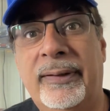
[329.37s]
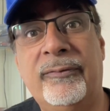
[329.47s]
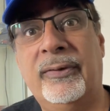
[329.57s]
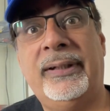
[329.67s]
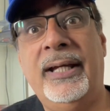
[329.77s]
as the
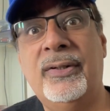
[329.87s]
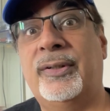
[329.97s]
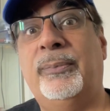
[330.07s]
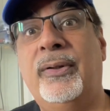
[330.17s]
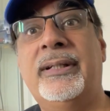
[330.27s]
volcano
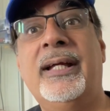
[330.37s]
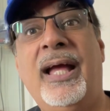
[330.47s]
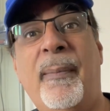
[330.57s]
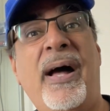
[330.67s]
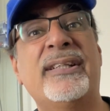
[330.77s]
exploded
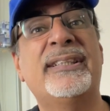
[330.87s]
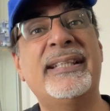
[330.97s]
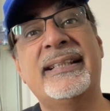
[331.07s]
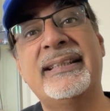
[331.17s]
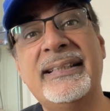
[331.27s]
about
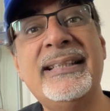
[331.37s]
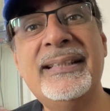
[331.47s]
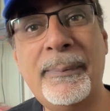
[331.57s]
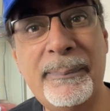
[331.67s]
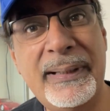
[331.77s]

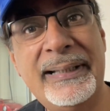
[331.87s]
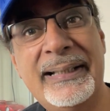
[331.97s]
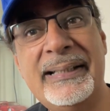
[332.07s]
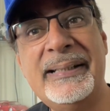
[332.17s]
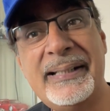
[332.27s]
16 million